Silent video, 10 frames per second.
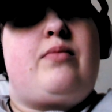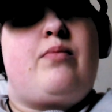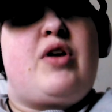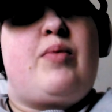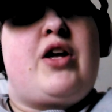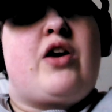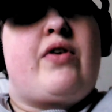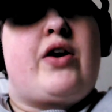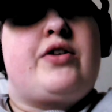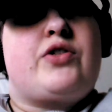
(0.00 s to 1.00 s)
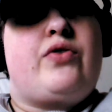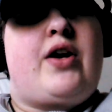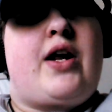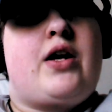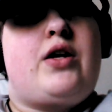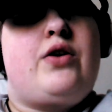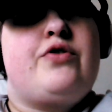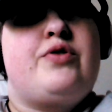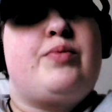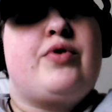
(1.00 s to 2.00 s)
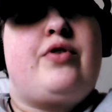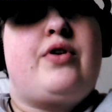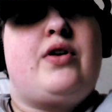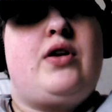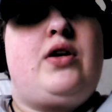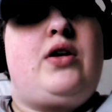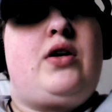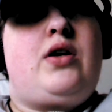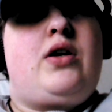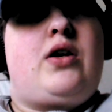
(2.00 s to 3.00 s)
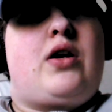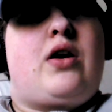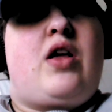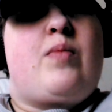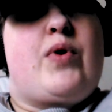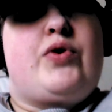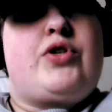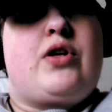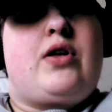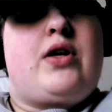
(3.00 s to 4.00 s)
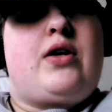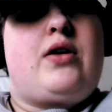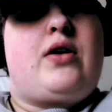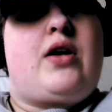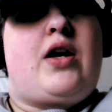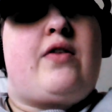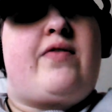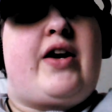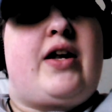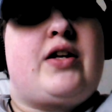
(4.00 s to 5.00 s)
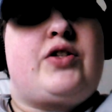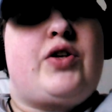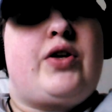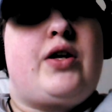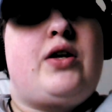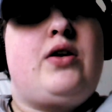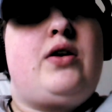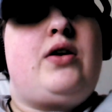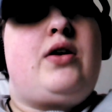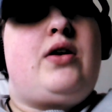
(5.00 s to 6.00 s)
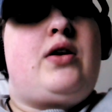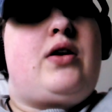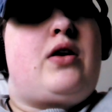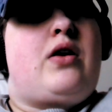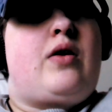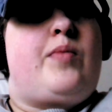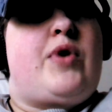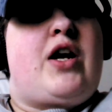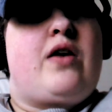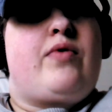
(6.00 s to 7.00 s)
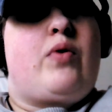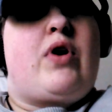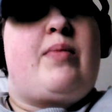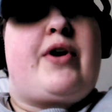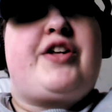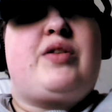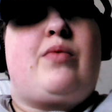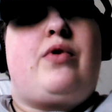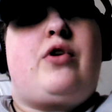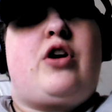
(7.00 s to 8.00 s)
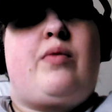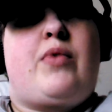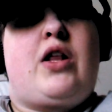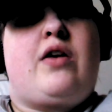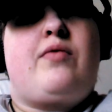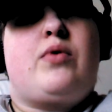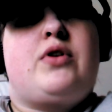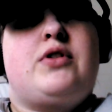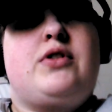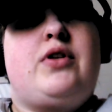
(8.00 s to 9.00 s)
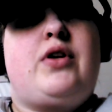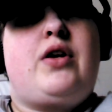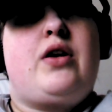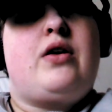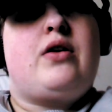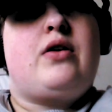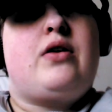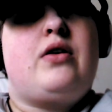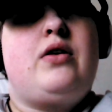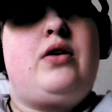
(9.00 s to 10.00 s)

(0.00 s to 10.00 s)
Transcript: me being around is creating a huge burden, uh, emotionally and financially, um, in every way possible, on my loved ones. And